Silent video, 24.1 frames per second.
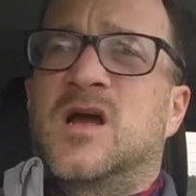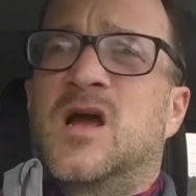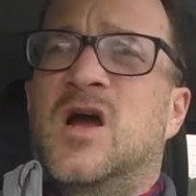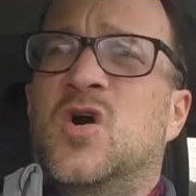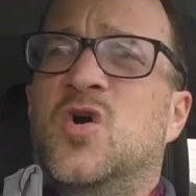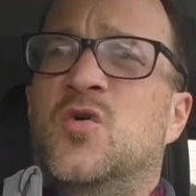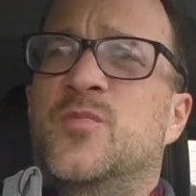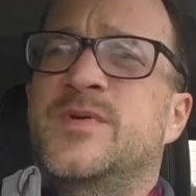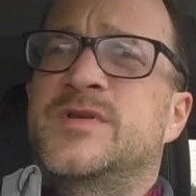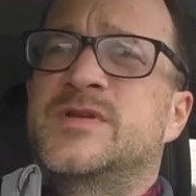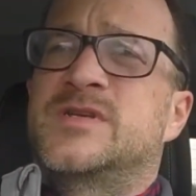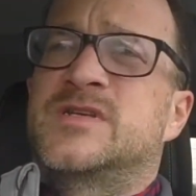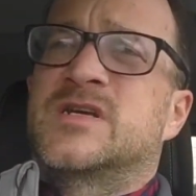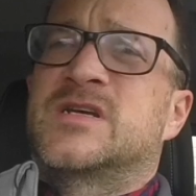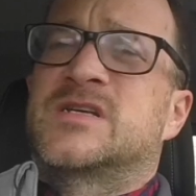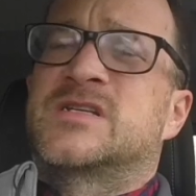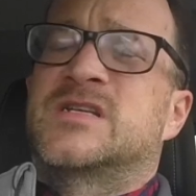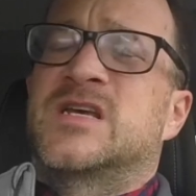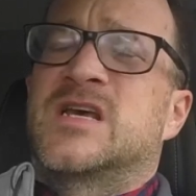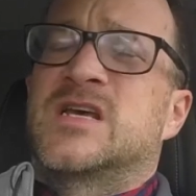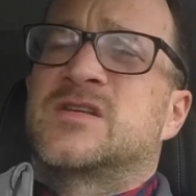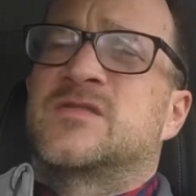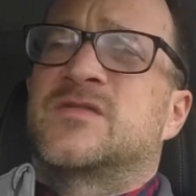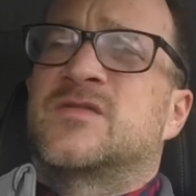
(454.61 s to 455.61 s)
I hope it's
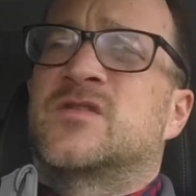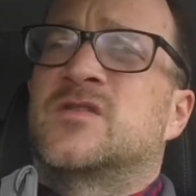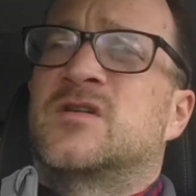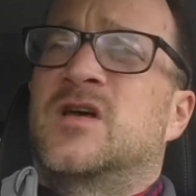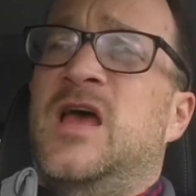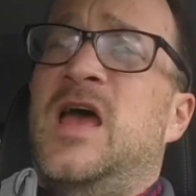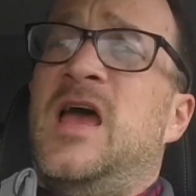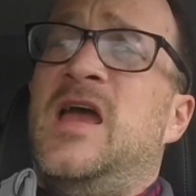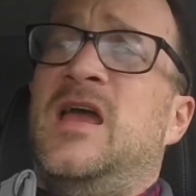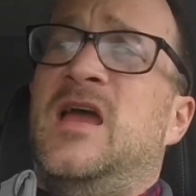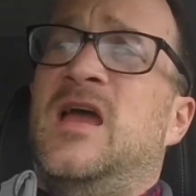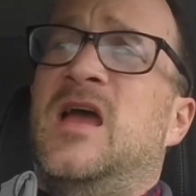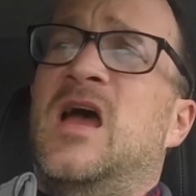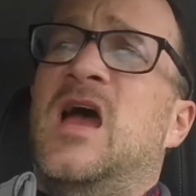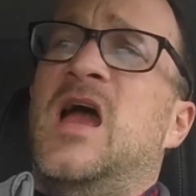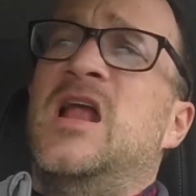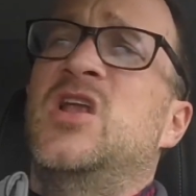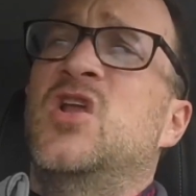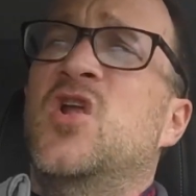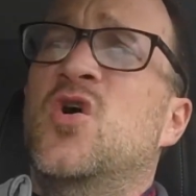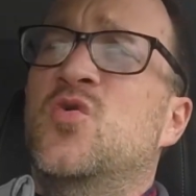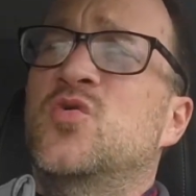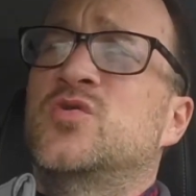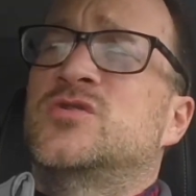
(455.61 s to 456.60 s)
successful. I
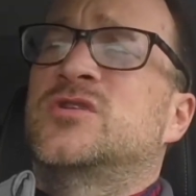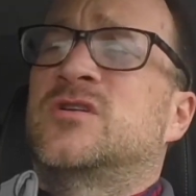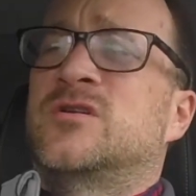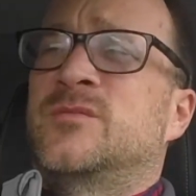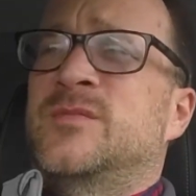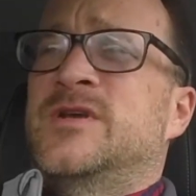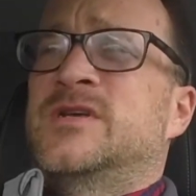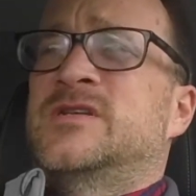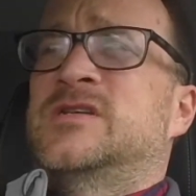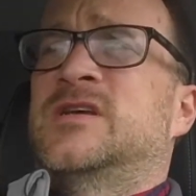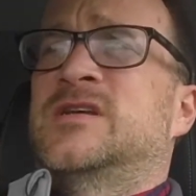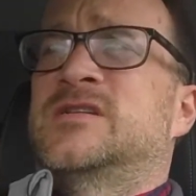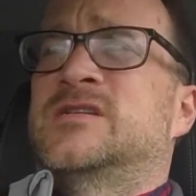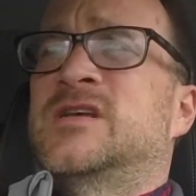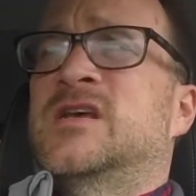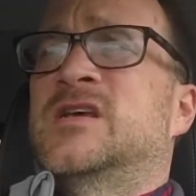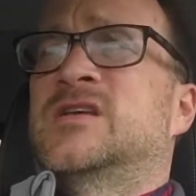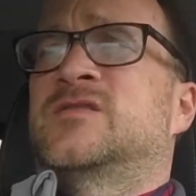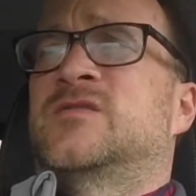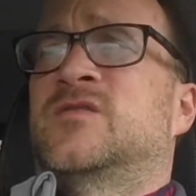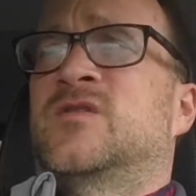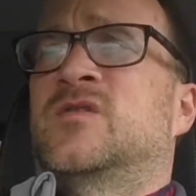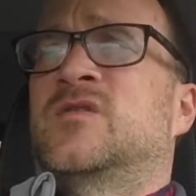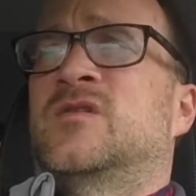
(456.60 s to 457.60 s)
know it's going to be
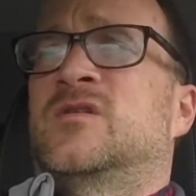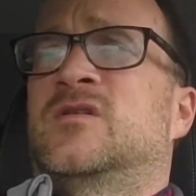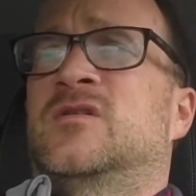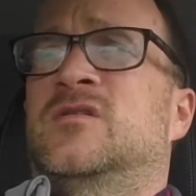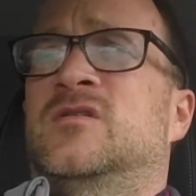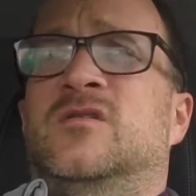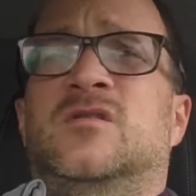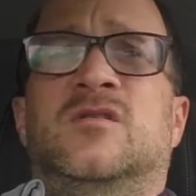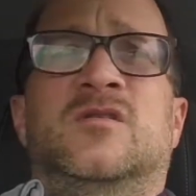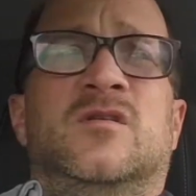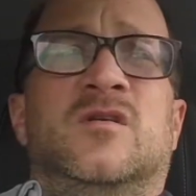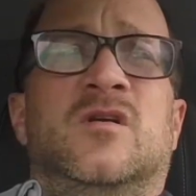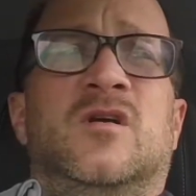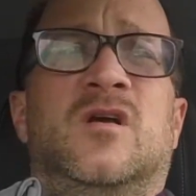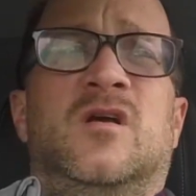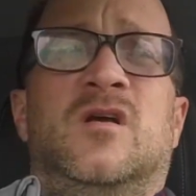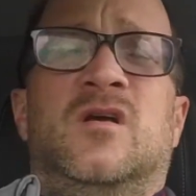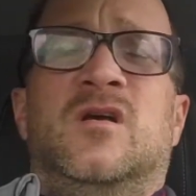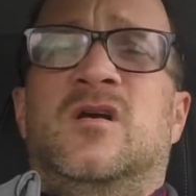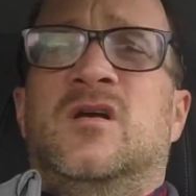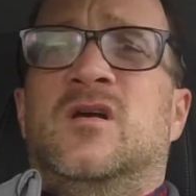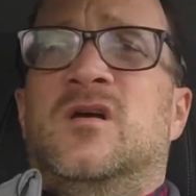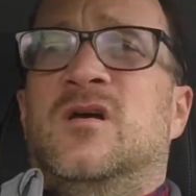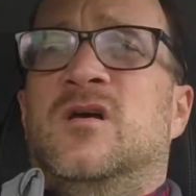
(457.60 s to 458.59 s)
successful.
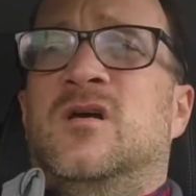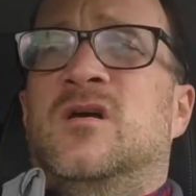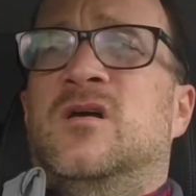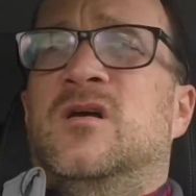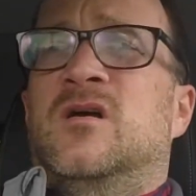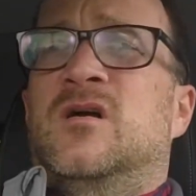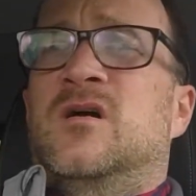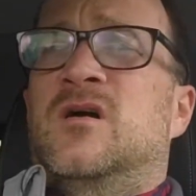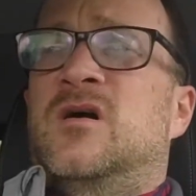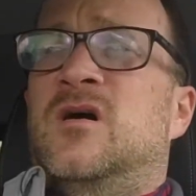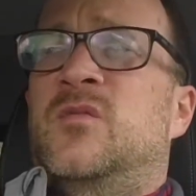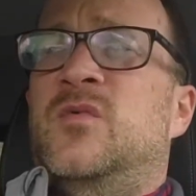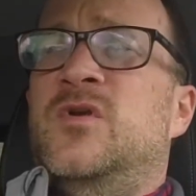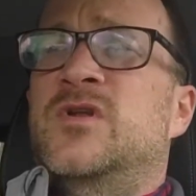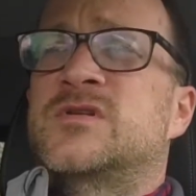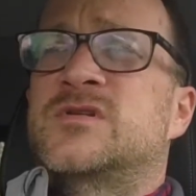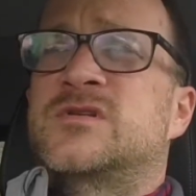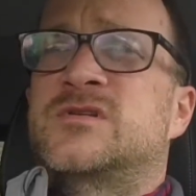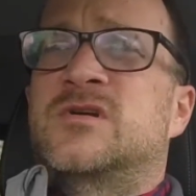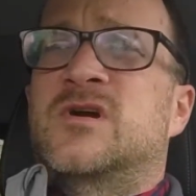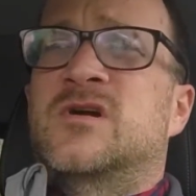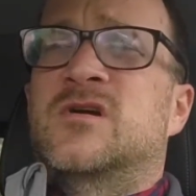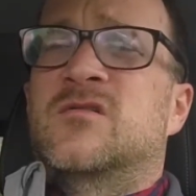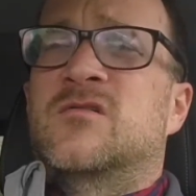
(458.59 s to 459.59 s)
I'm going to
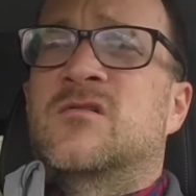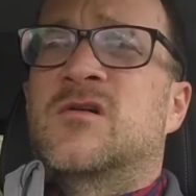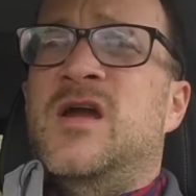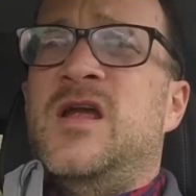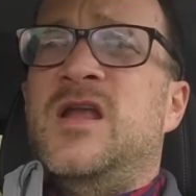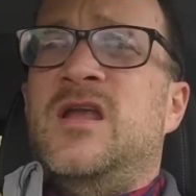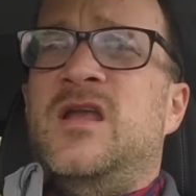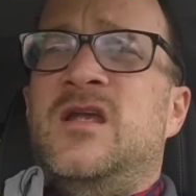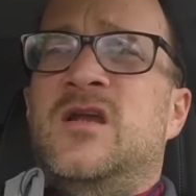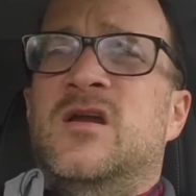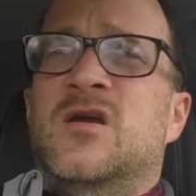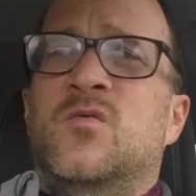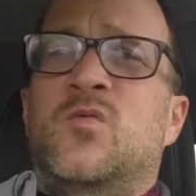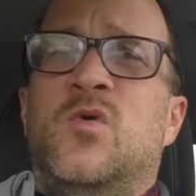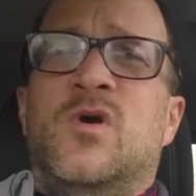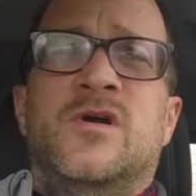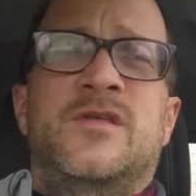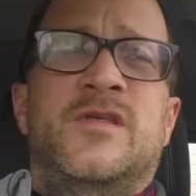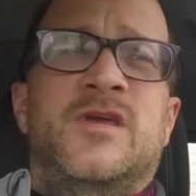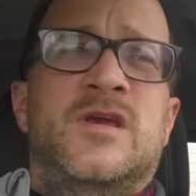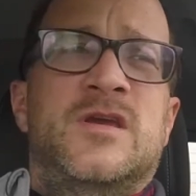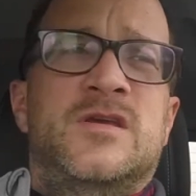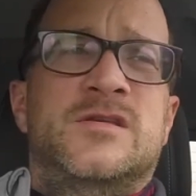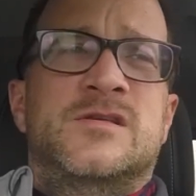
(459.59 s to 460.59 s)
start right near
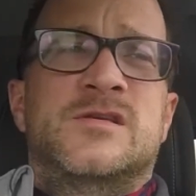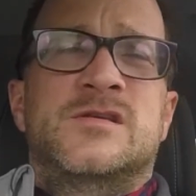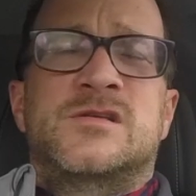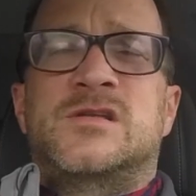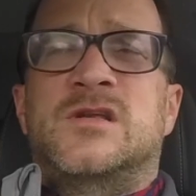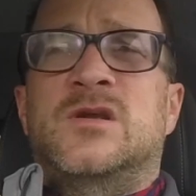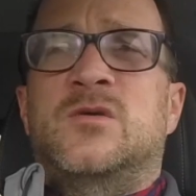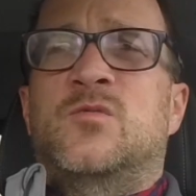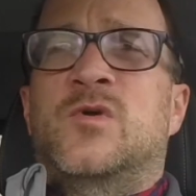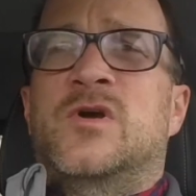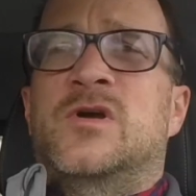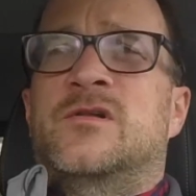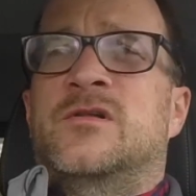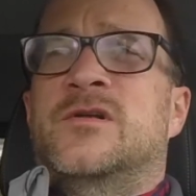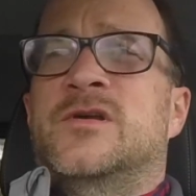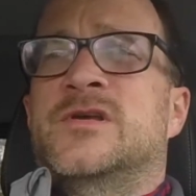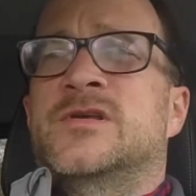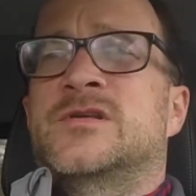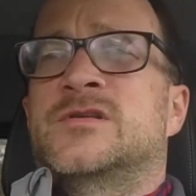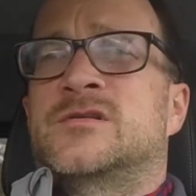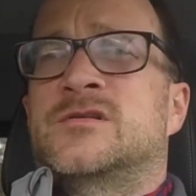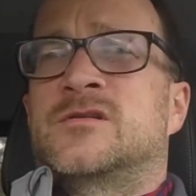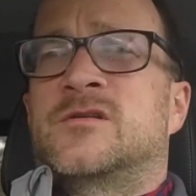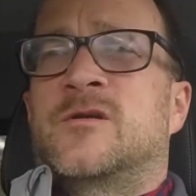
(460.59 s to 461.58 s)
where the existing well
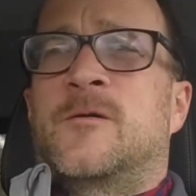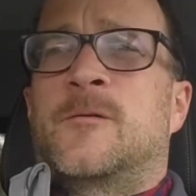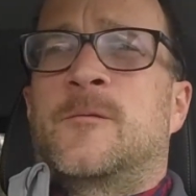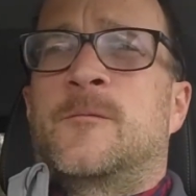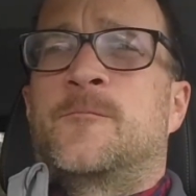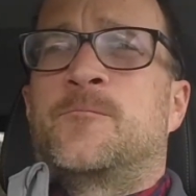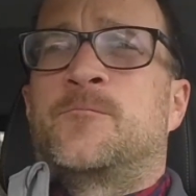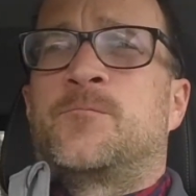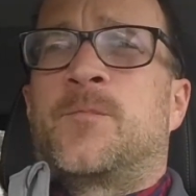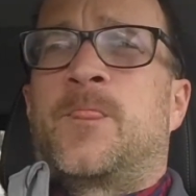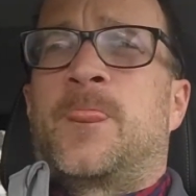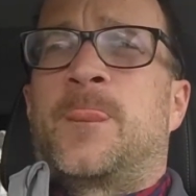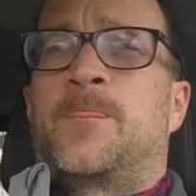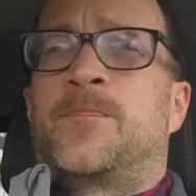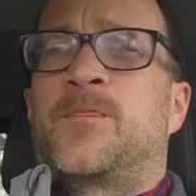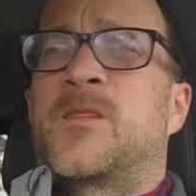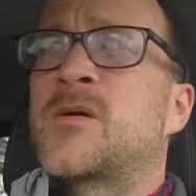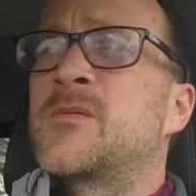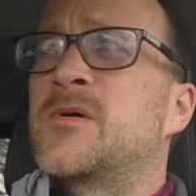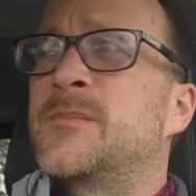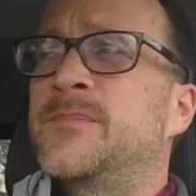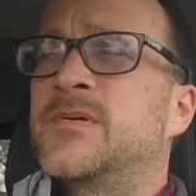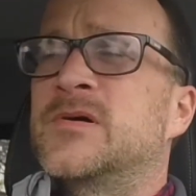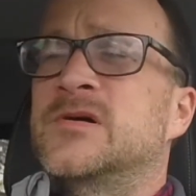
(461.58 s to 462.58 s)
is. I'm
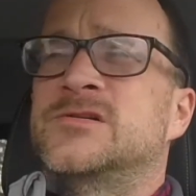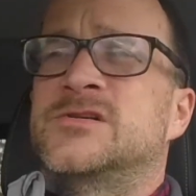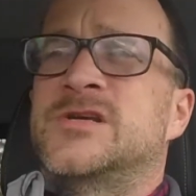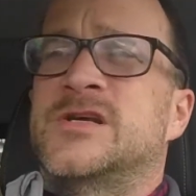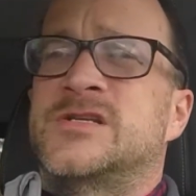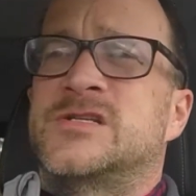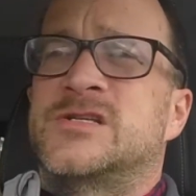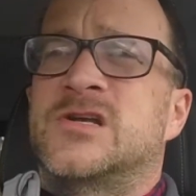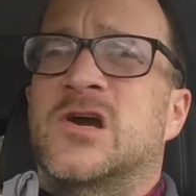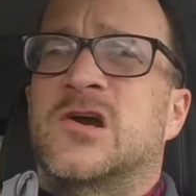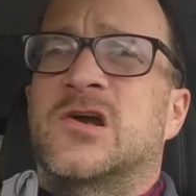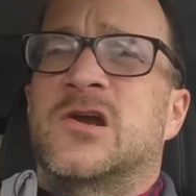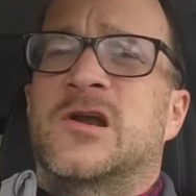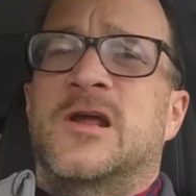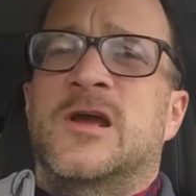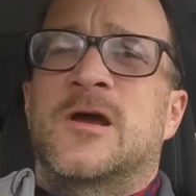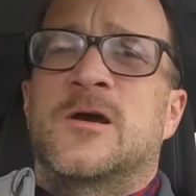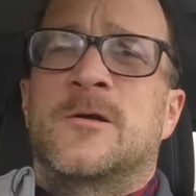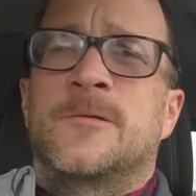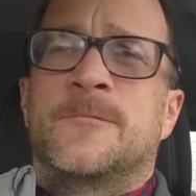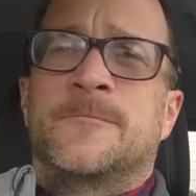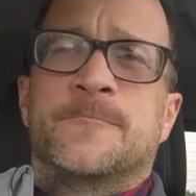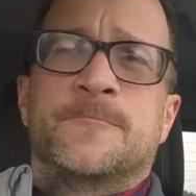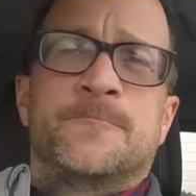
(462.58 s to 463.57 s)
going to punch that sucker
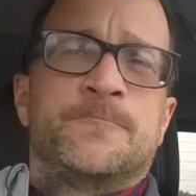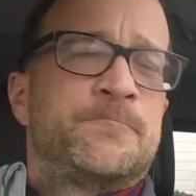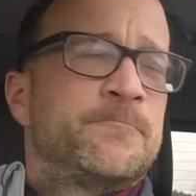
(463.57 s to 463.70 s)
down.